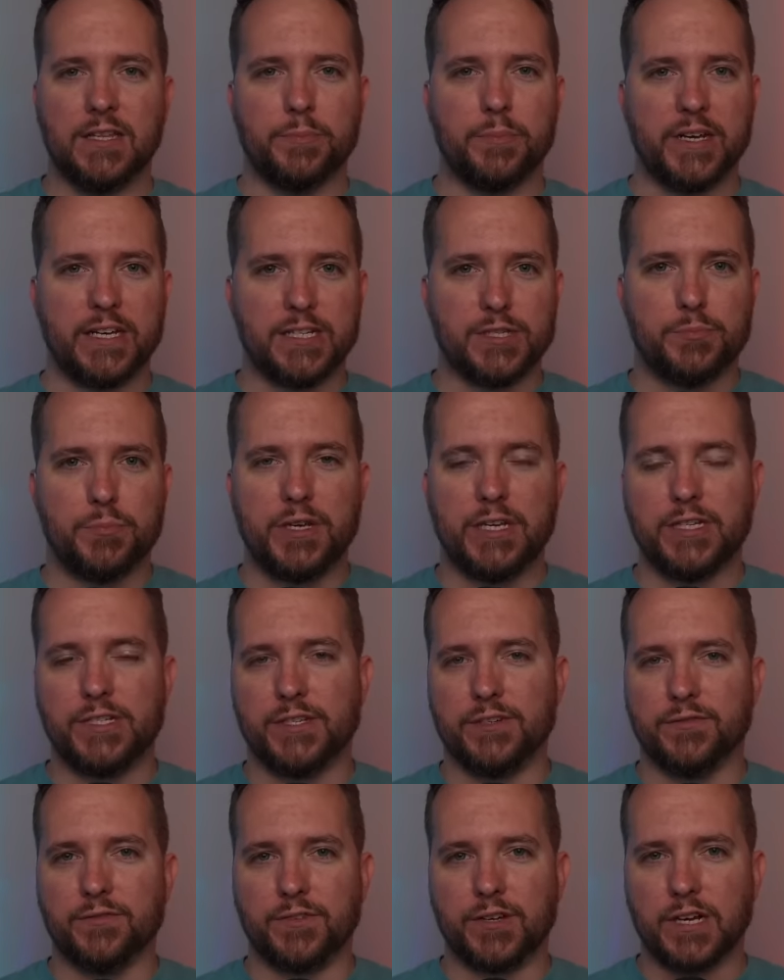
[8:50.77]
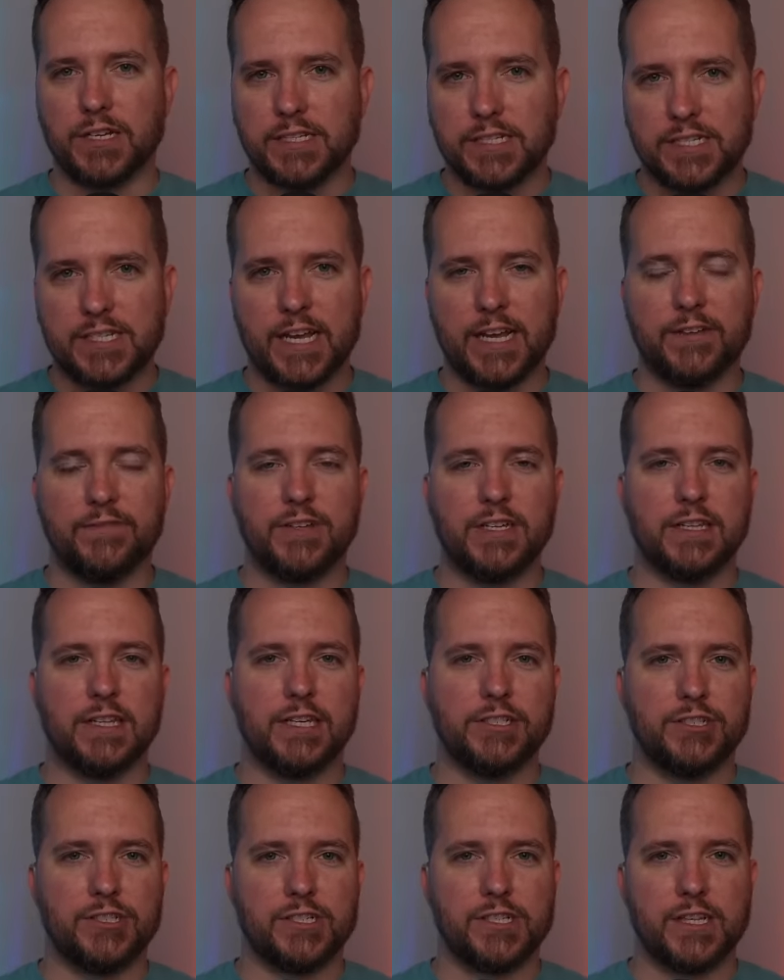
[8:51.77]
the biggest piece of gun safety
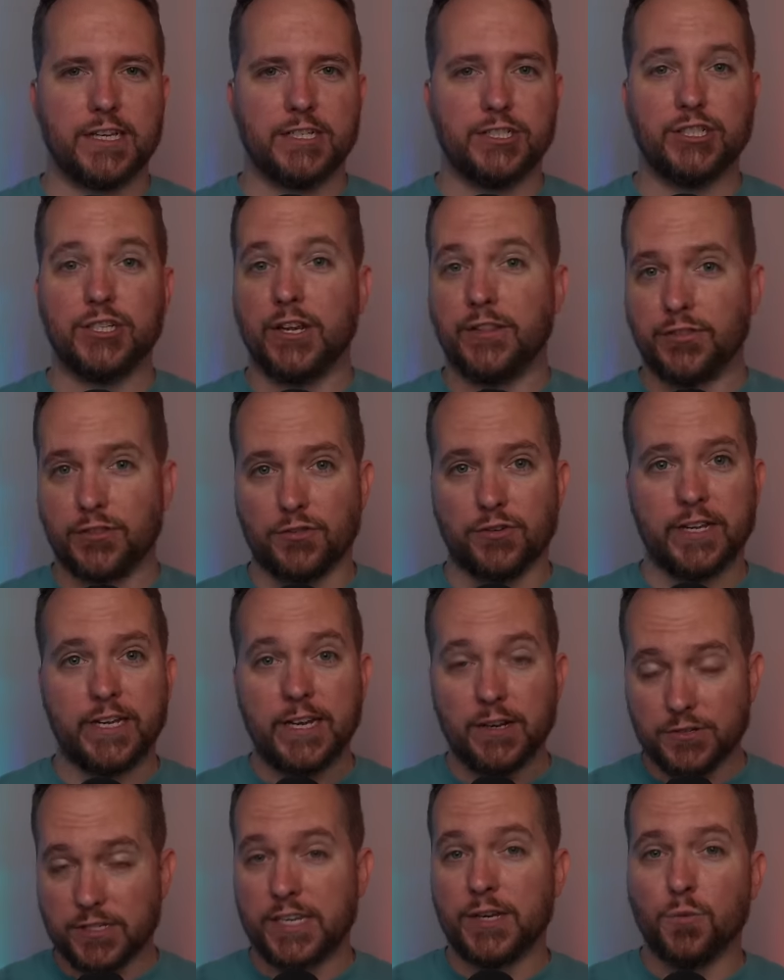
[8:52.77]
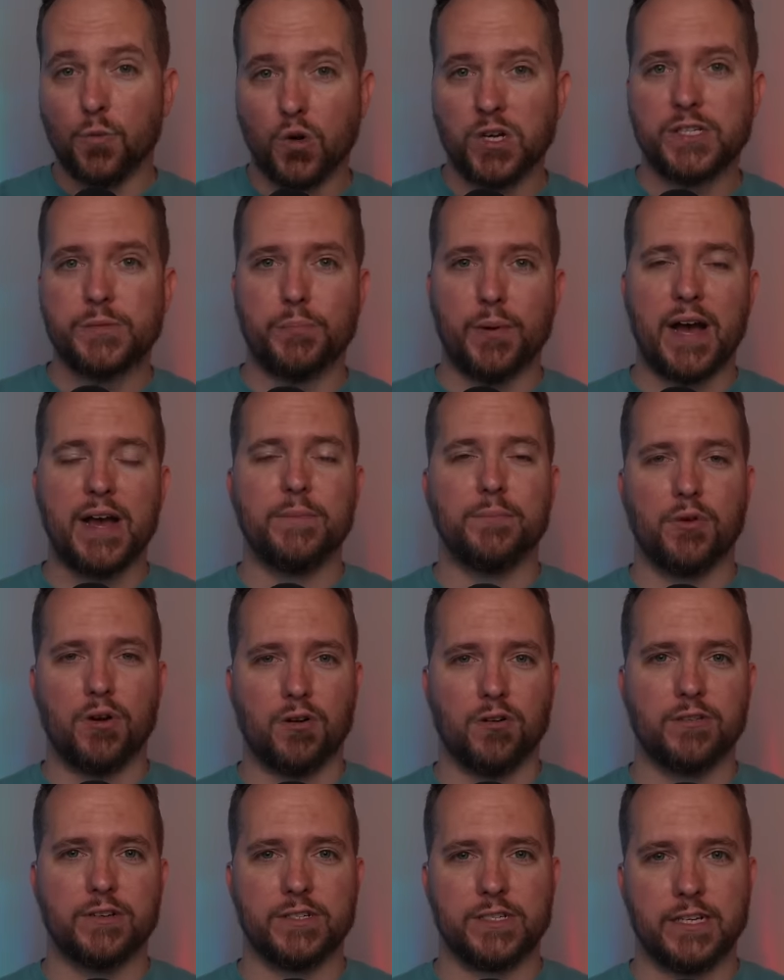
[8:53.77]
legislation in thirty years. And it was
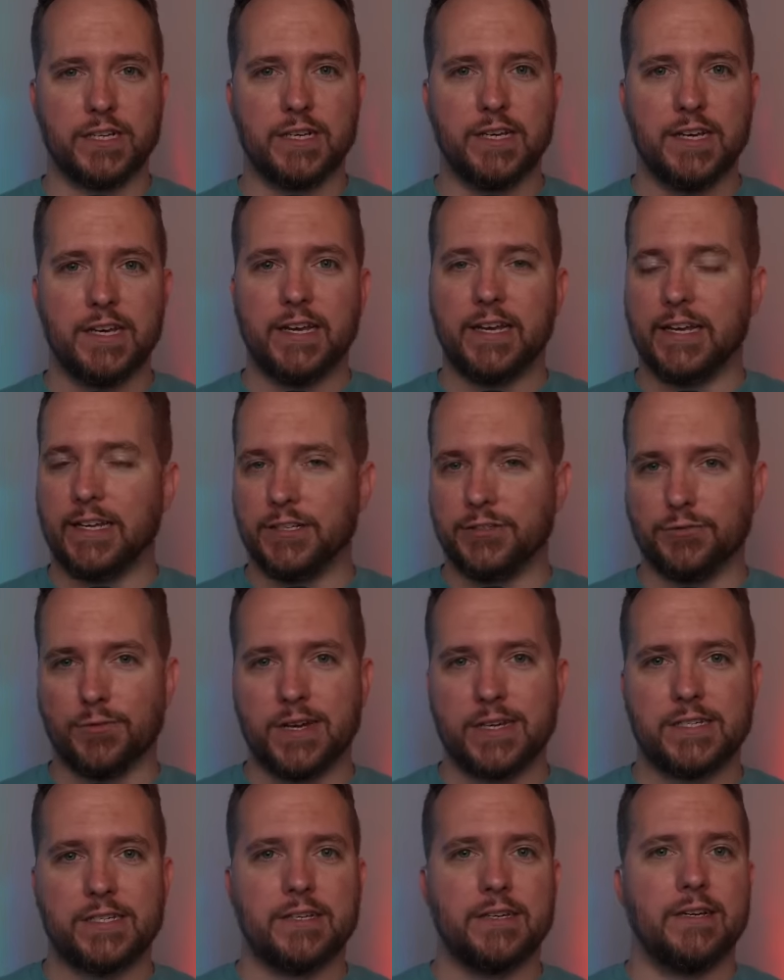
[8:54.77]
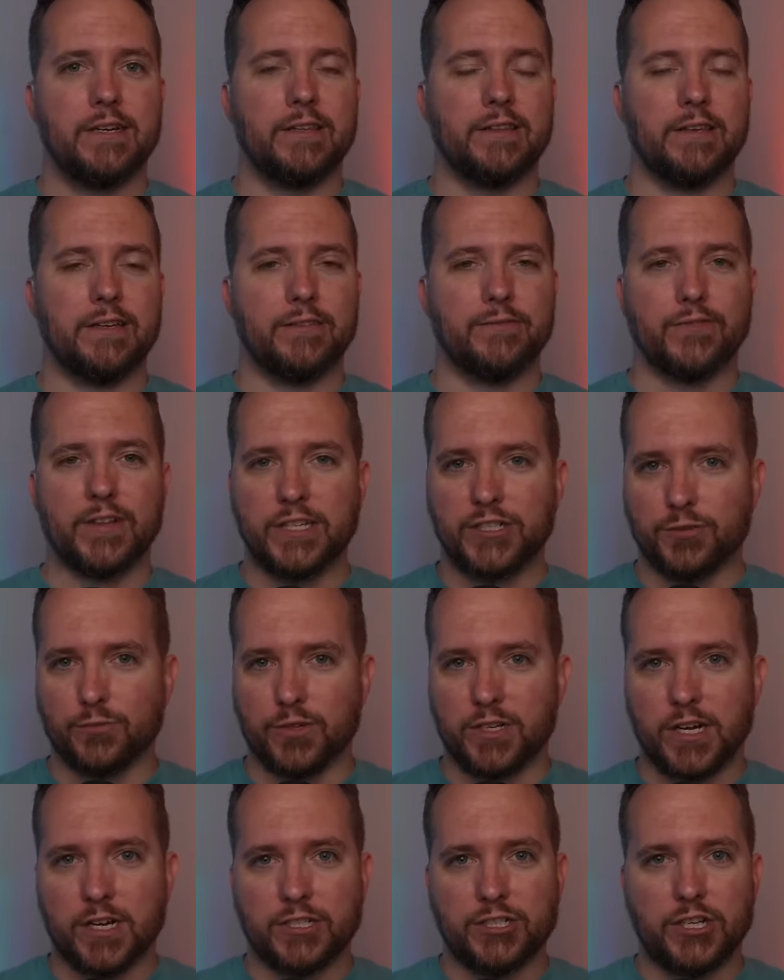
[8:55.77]
bipartisan. He addressed the Inflation
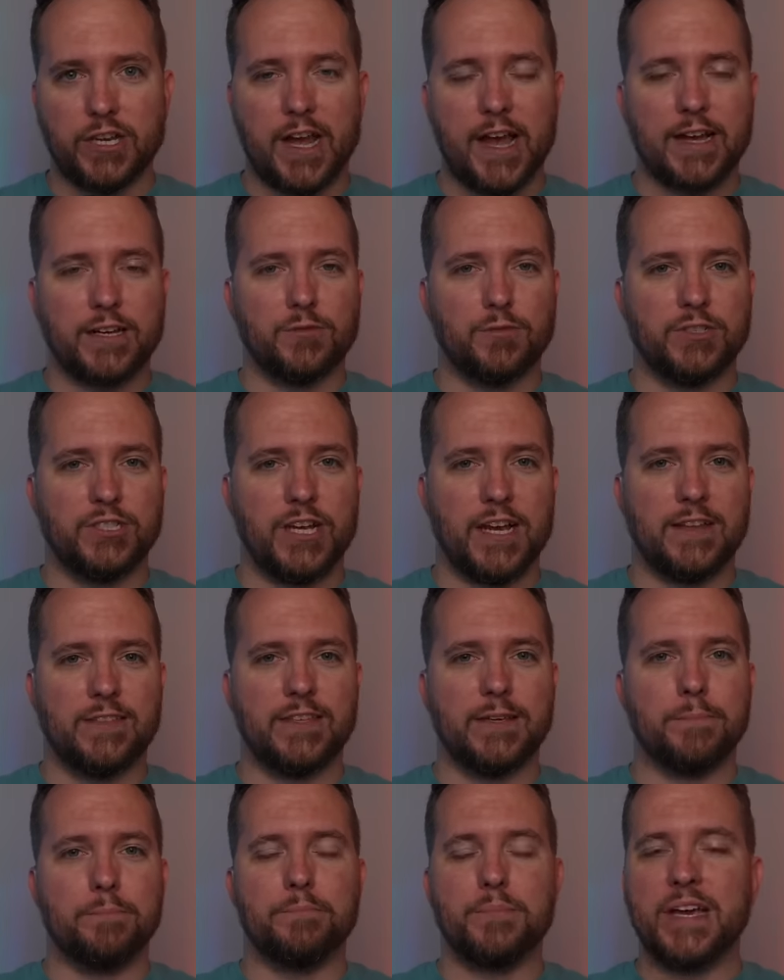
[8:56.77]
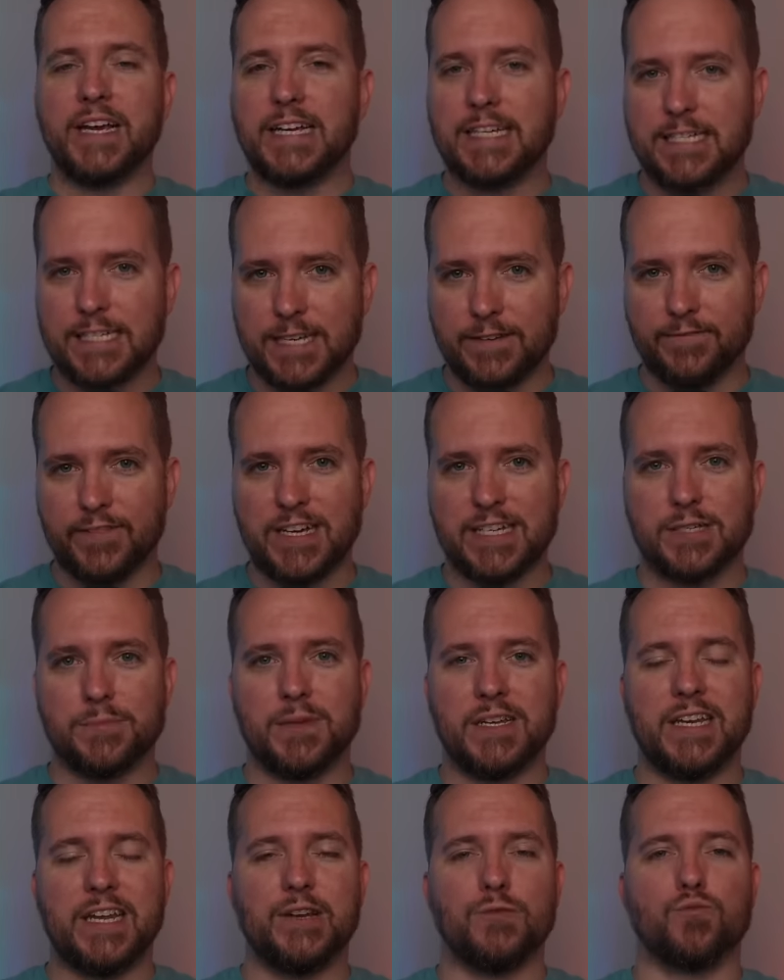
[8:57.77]
Reduction Act, which had the biggest
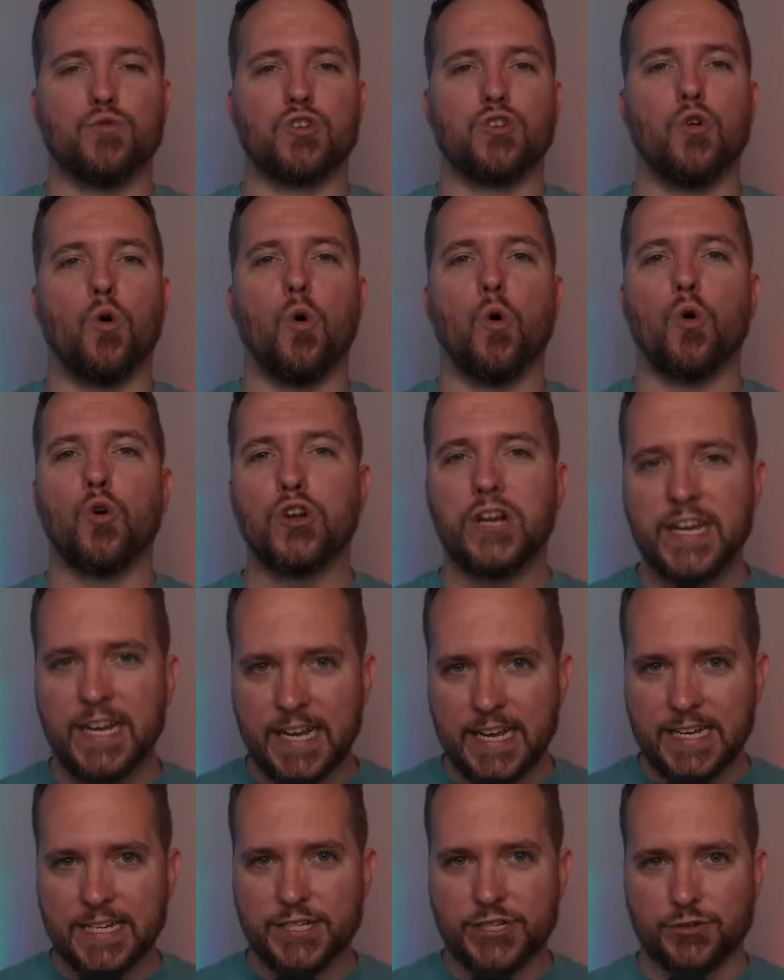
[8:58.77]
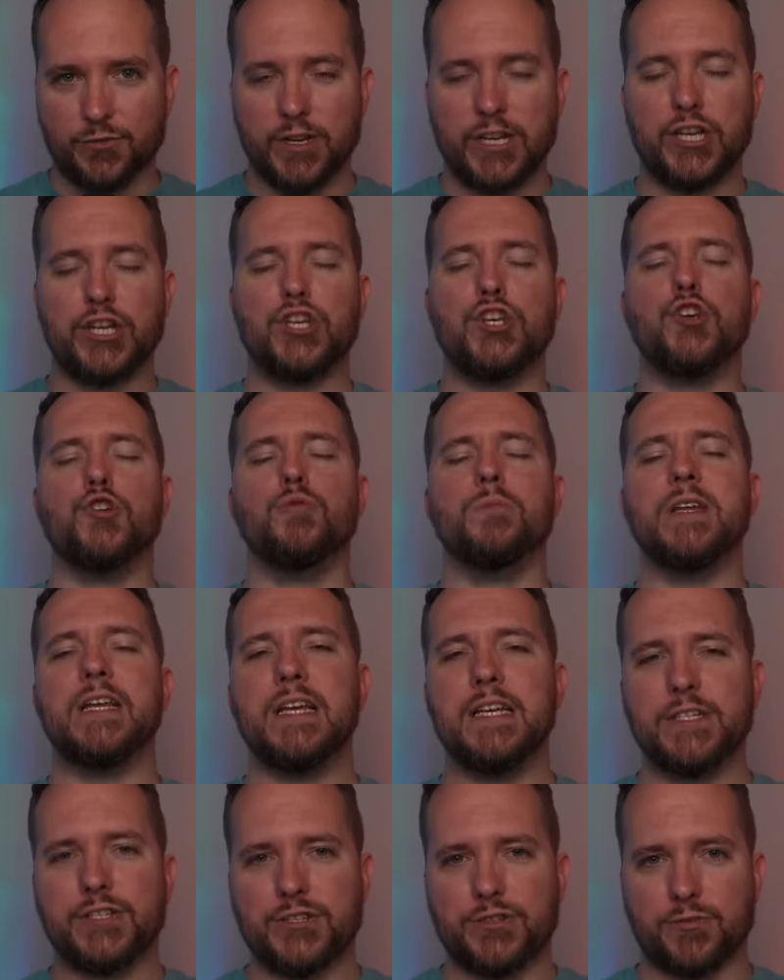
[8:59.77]
investment in recorded history, in human
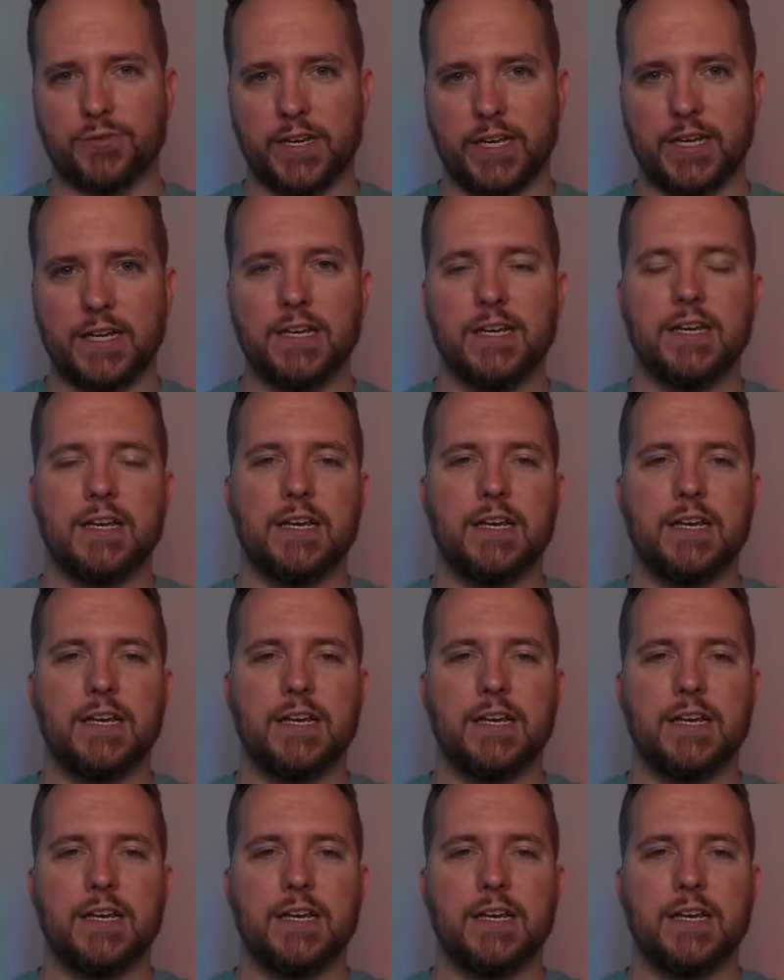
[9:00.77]
history,